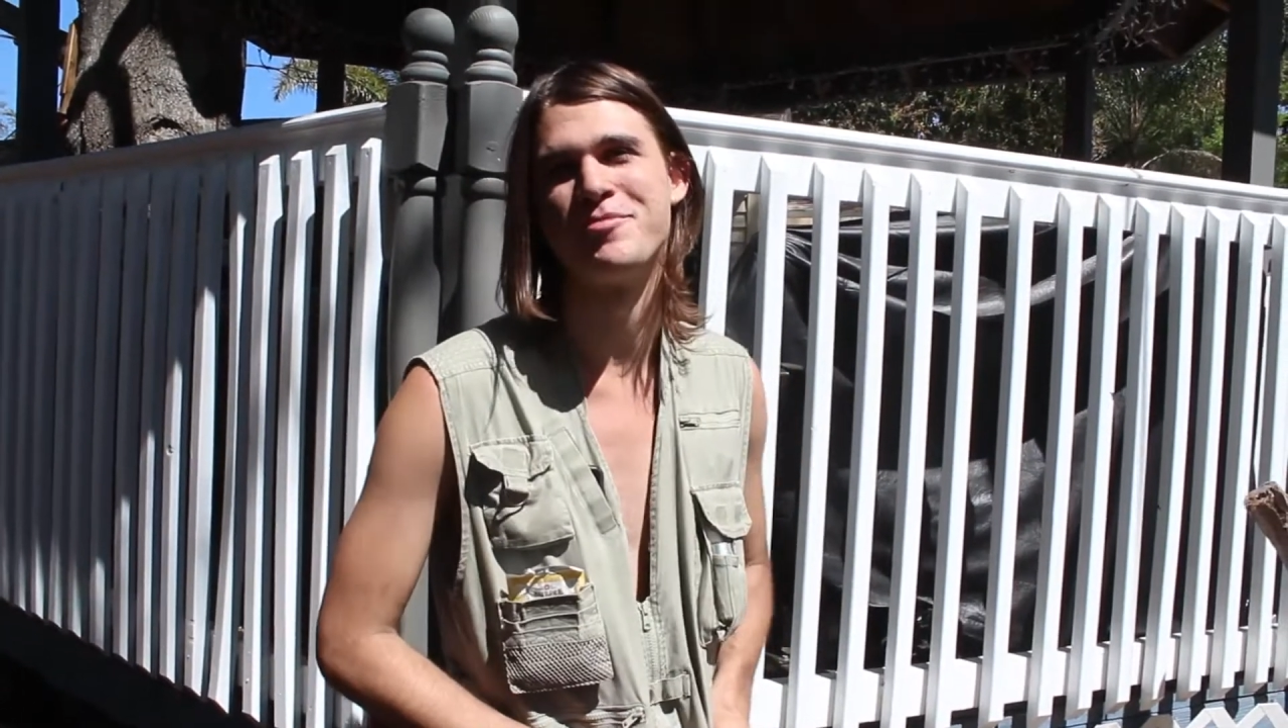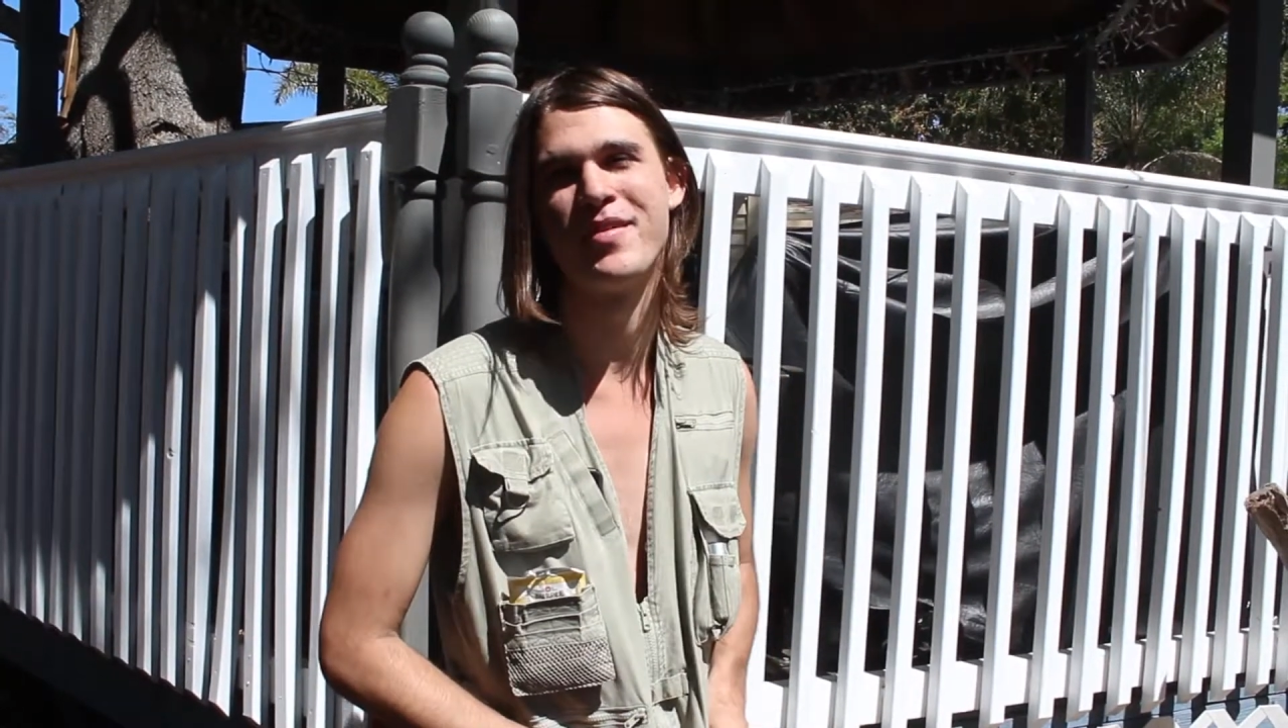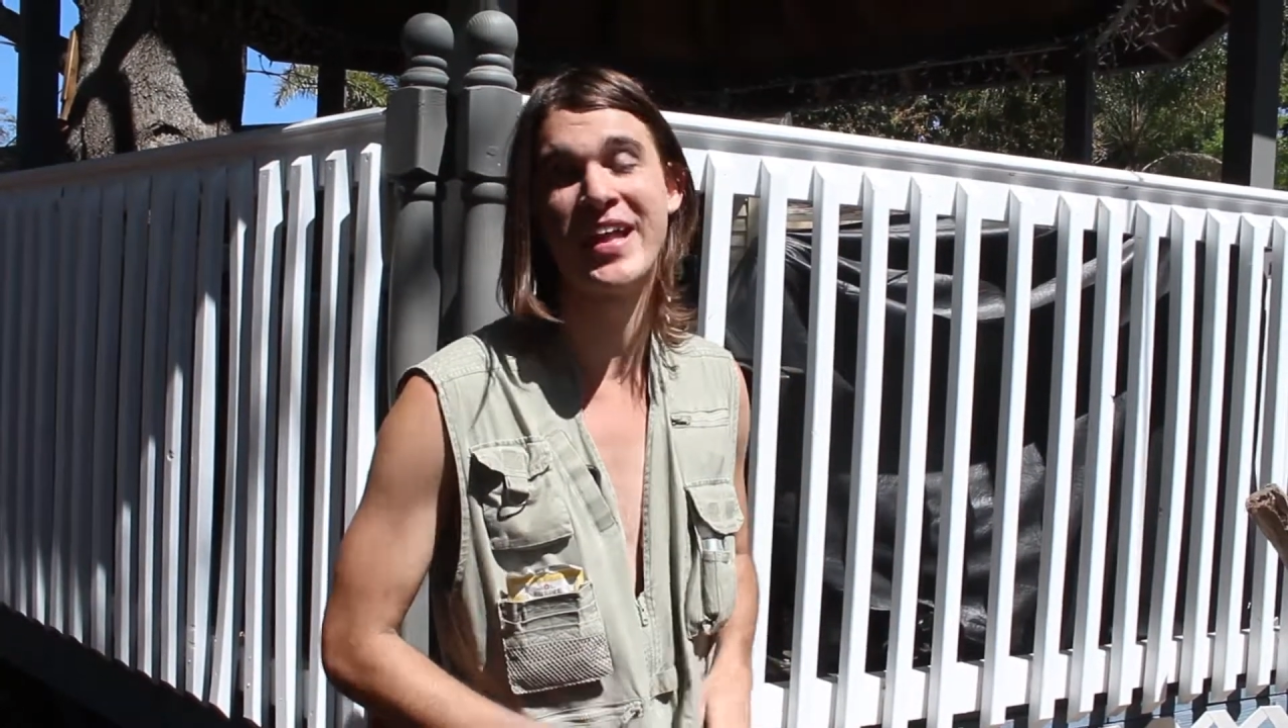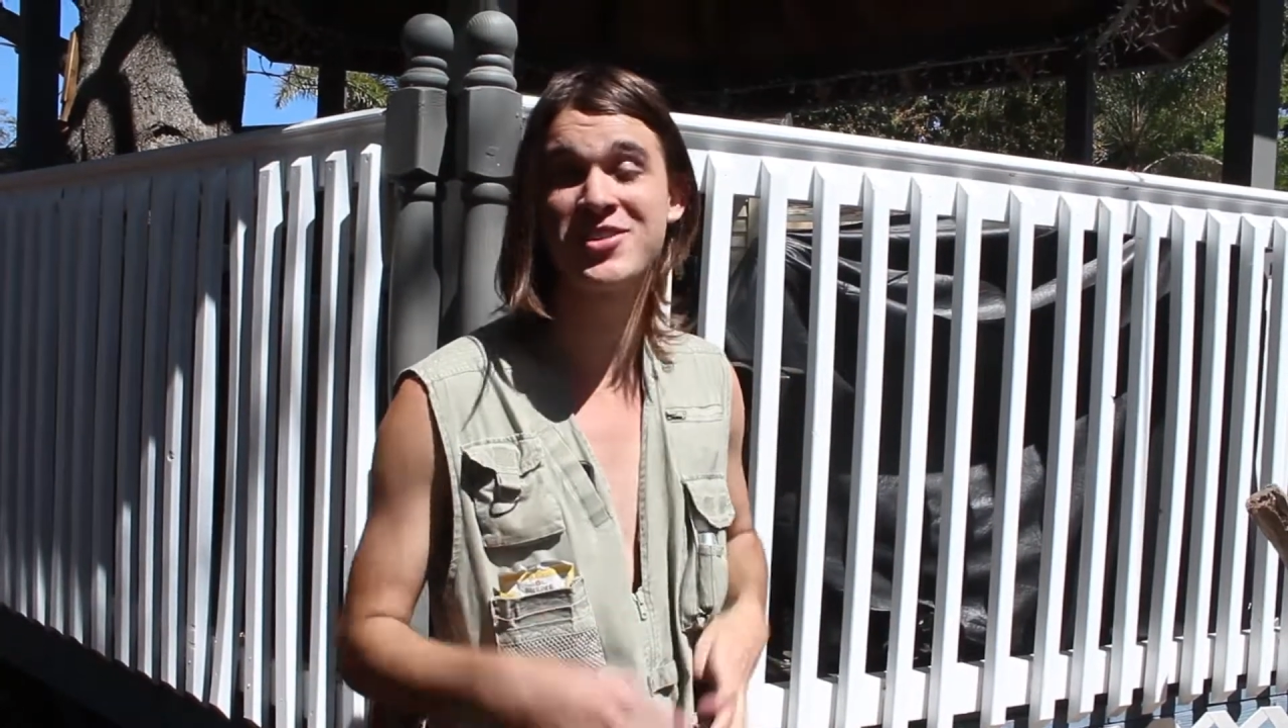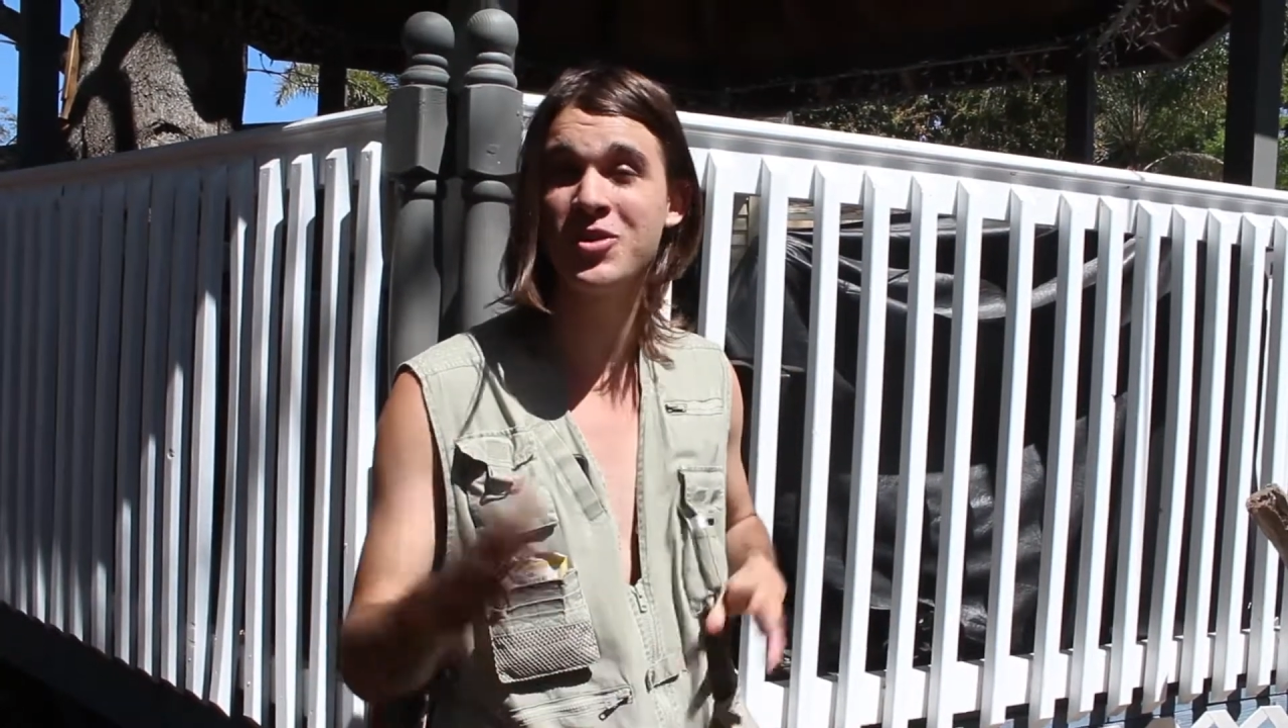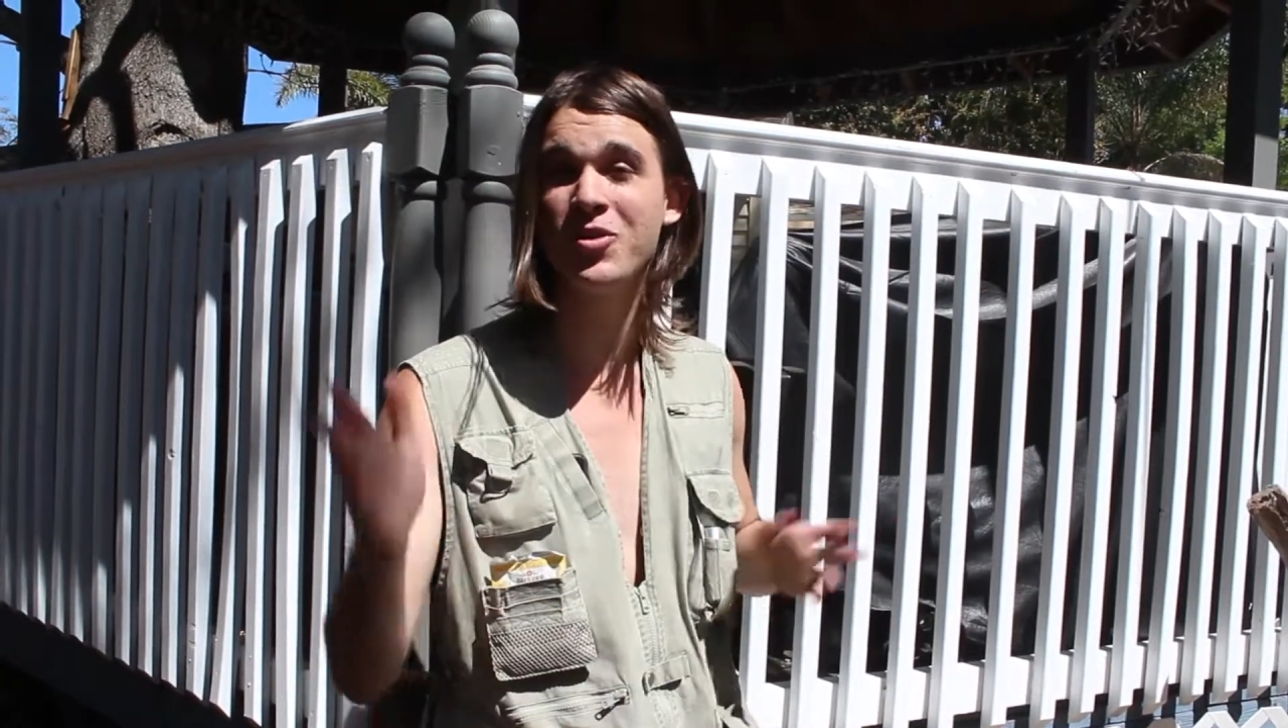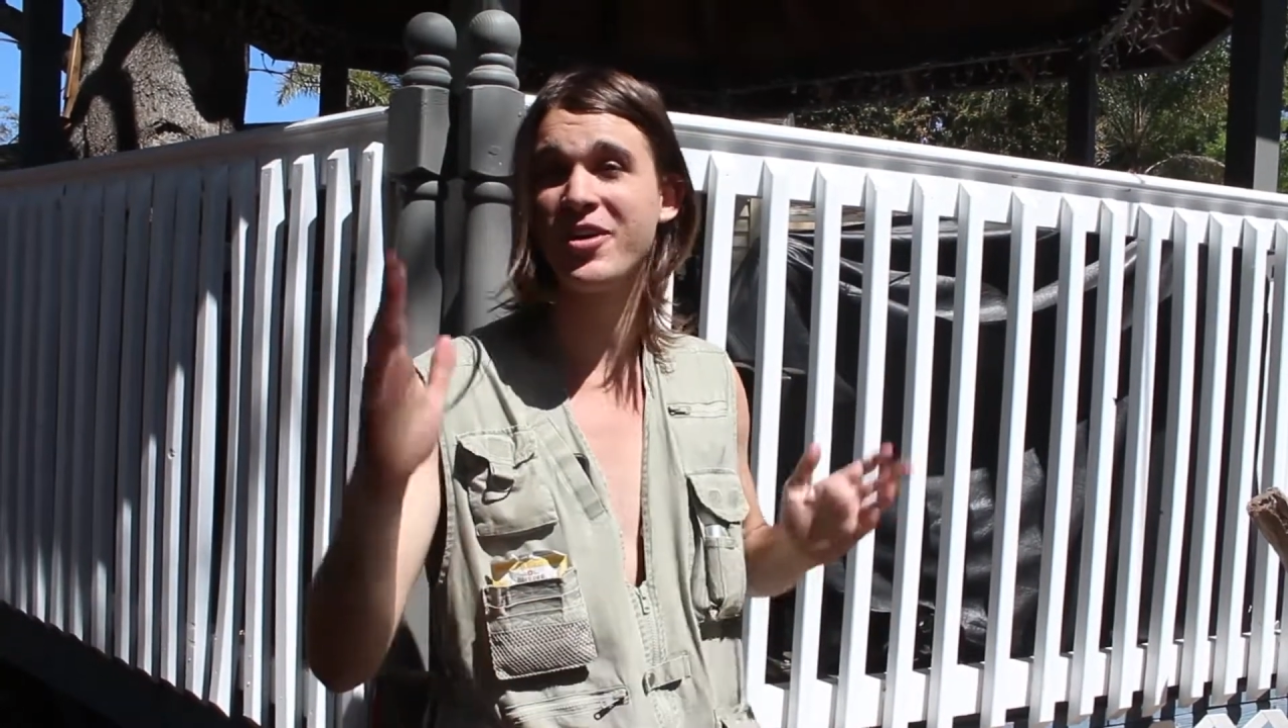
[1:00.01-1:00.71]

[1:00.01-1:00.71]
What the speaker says: But that's cool.